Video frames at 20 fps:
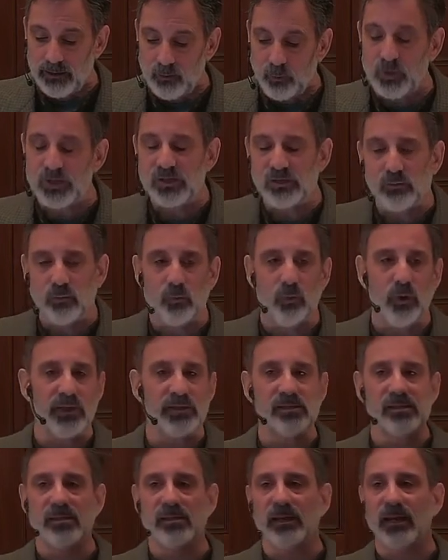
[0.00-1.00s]
What's,
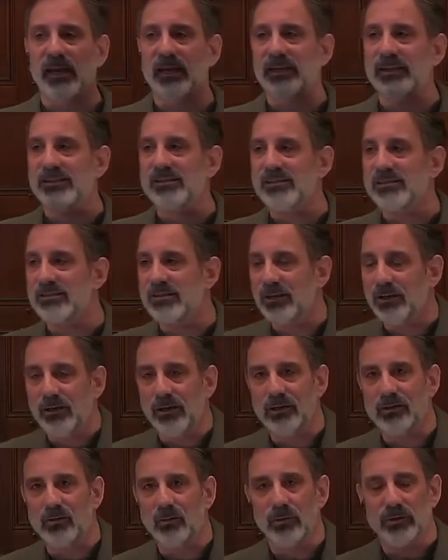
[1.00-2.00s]
what's a, sto-
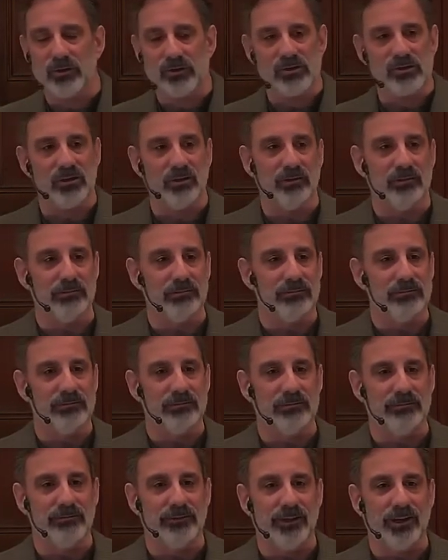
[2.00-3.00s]
a cornerstone?
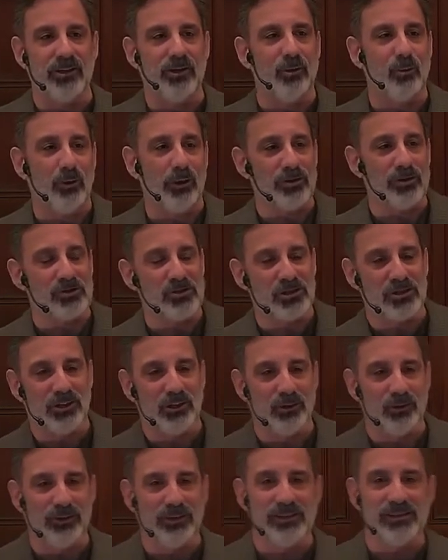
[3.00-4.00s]
A
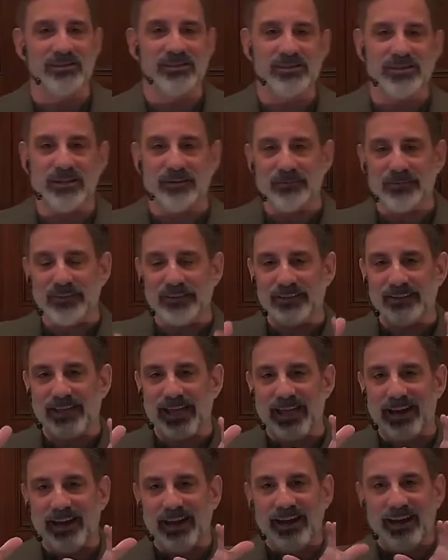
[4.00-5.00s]
cornerstone is something
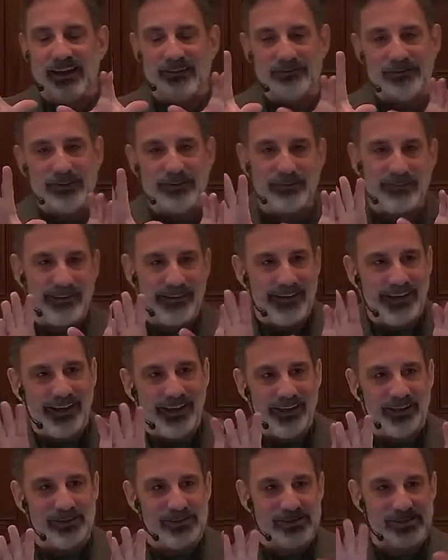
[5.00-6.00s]
that everything
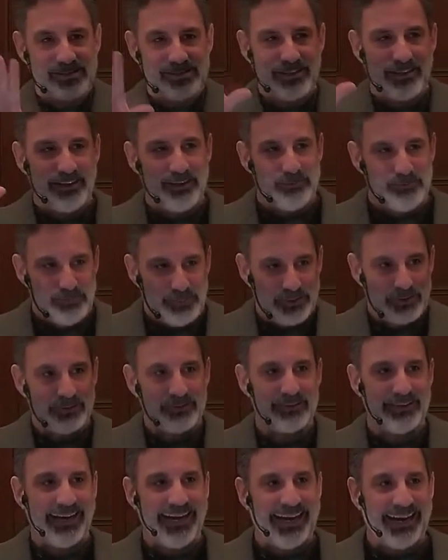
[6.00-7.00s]
else
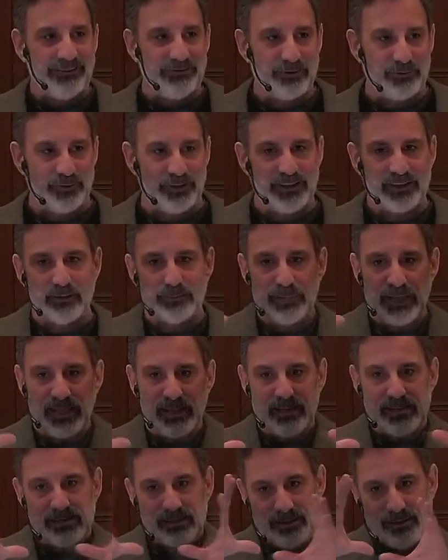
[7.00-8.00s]
built after it
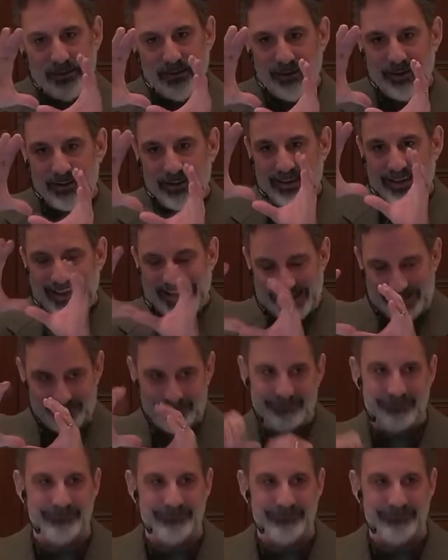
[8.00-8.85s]
depends on it.